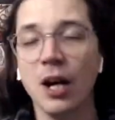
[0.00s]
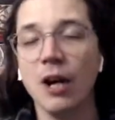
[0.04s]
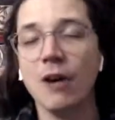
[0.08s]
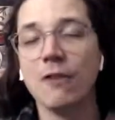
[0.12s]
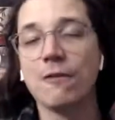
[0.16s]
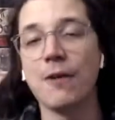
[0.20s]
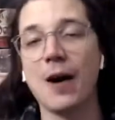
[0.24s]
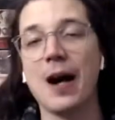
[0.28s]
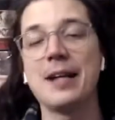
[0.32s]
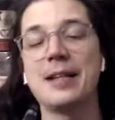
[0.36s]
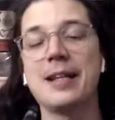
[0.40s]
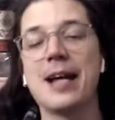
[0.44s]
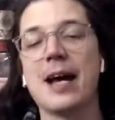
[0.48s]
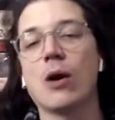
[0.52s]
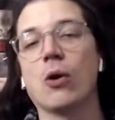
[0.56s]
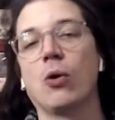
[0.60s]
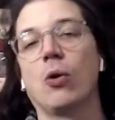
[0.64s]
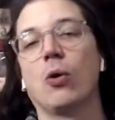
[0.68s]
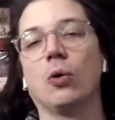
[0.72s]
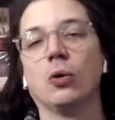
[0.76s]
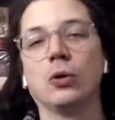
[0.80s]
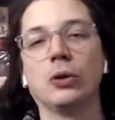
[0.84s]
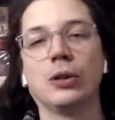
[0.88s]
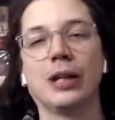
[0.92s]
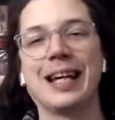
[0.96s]
Find that
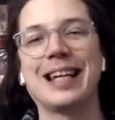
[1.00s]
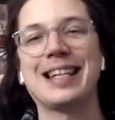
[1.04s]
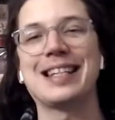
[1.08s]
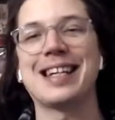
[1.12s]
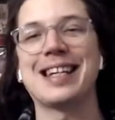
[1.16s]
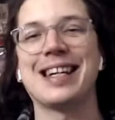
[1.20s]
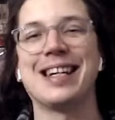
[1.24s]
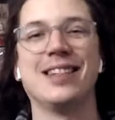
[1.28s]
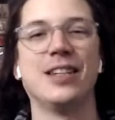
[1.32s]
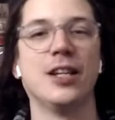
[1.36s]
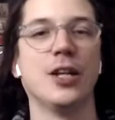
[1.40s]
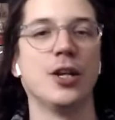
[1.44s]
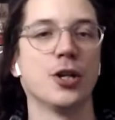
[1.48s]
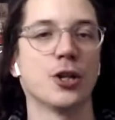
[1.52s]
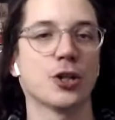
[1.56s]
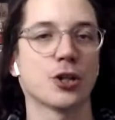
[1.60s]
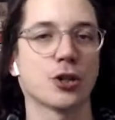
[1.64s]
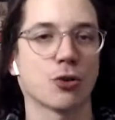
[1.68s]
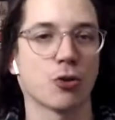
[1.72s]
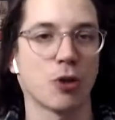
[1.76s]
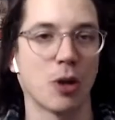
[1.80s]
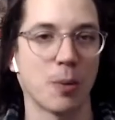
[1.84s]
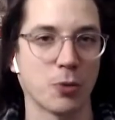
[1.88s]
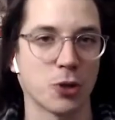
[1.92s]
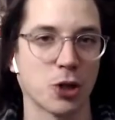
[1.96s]
all linked in the
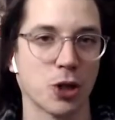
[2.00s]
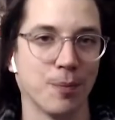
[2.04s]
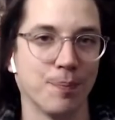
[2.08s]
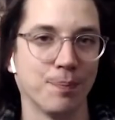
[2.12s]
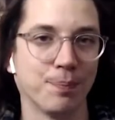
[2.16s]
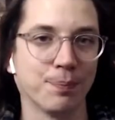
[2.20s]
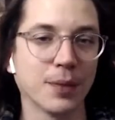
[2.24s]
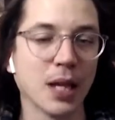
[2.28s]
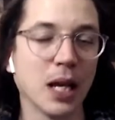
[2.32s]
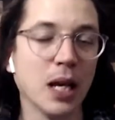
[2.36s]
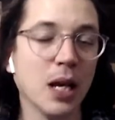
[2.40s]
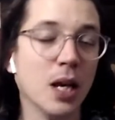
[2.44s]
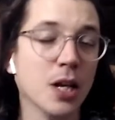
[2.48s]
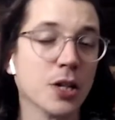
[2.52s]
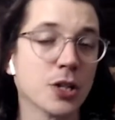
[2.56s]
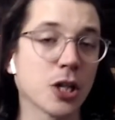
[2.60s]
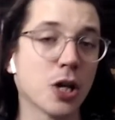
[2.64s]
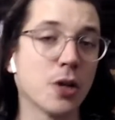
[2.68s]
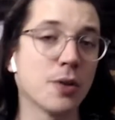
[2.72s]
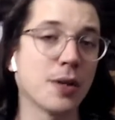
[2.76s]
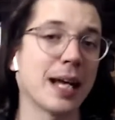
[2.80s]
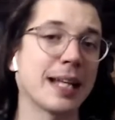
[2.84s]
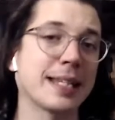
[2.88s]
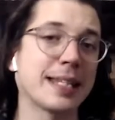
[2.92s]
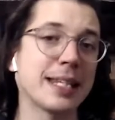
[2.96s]
description. So
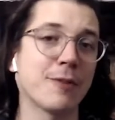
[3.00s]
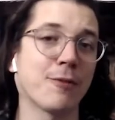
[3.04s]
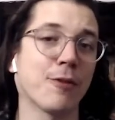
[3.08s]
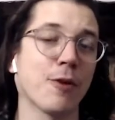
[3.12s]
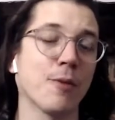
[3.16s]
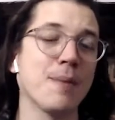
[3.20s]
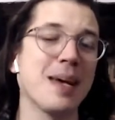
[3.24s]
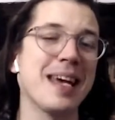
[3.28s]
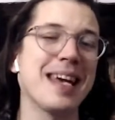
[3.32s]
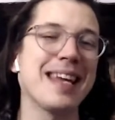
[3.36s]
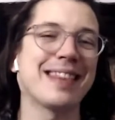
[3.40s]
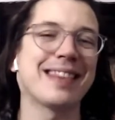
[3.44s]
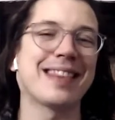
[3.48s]
that's it for me.